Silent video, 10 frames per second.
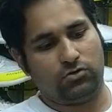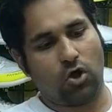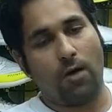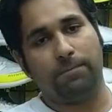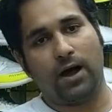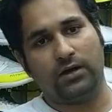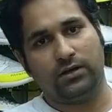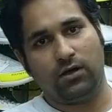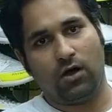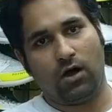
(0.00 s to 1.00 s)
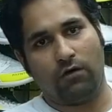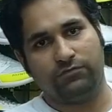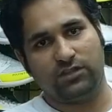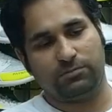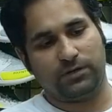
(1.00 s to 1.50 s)
top part of
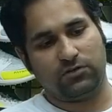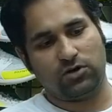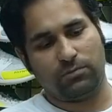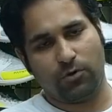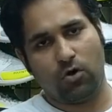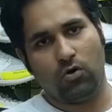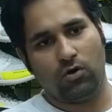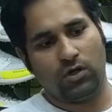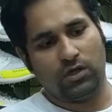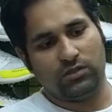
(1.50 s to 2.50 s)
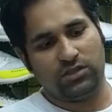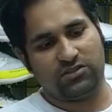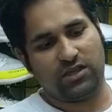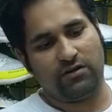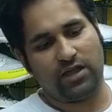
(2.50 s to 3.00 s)
this particular bow,
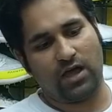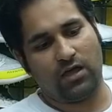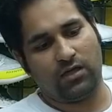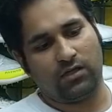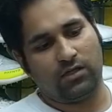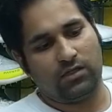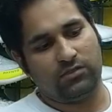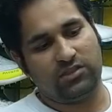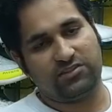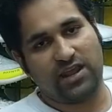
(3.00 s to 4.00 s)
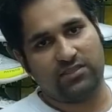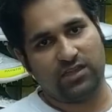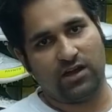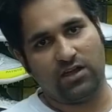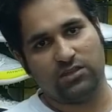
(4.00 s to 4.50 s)
this area, this length
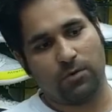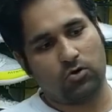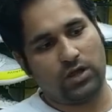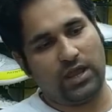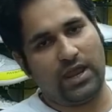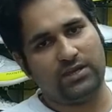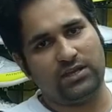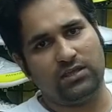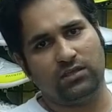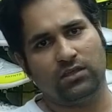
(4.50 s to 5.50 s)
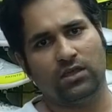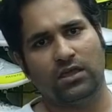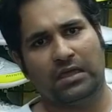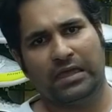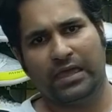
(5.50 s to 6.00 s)
here is about 80
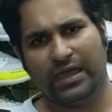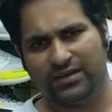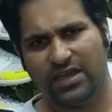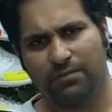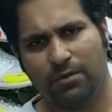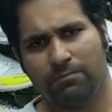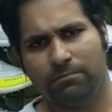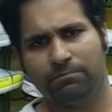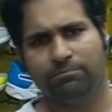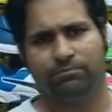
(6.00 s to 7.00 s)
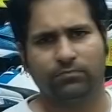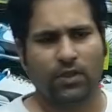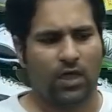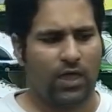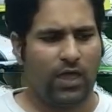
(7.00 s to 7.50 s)
mm.
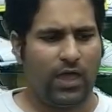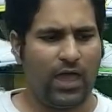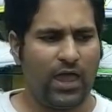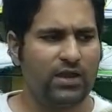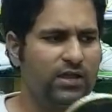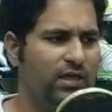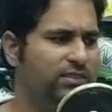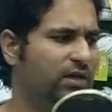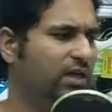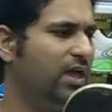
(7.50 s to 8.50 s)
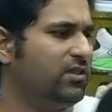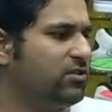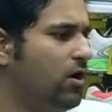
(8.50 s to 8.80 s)
And in the case